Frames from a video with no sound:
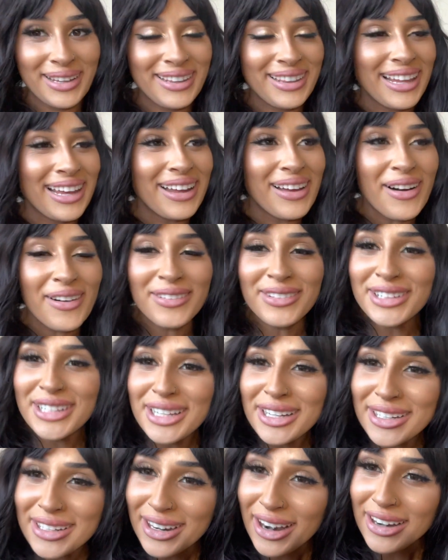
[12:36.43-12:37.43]
Like, only
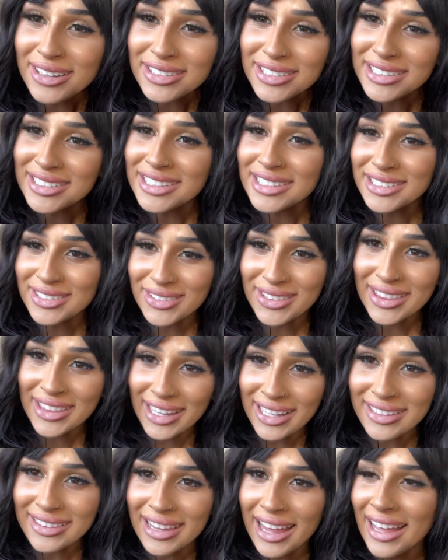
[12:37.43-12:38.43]
a narcissist would
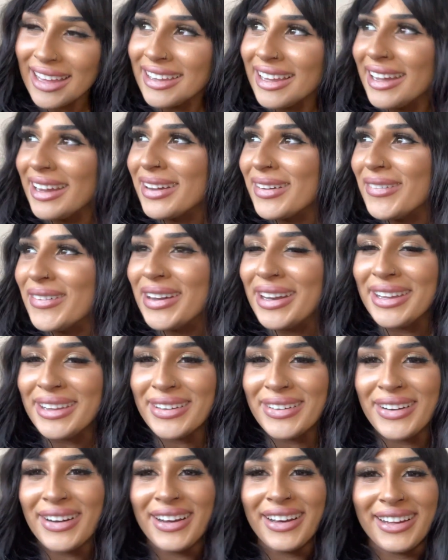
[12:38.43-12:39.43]
think that. Like, what in
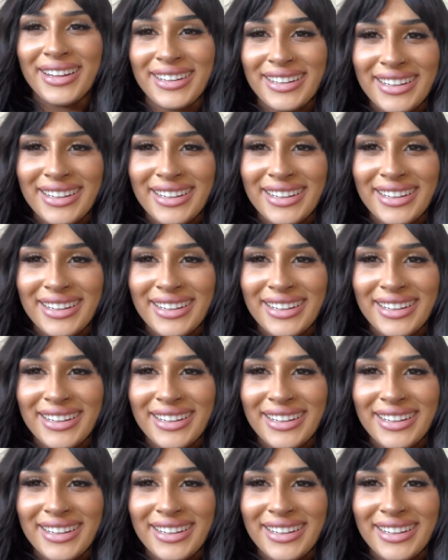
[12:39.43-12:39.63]
the hell?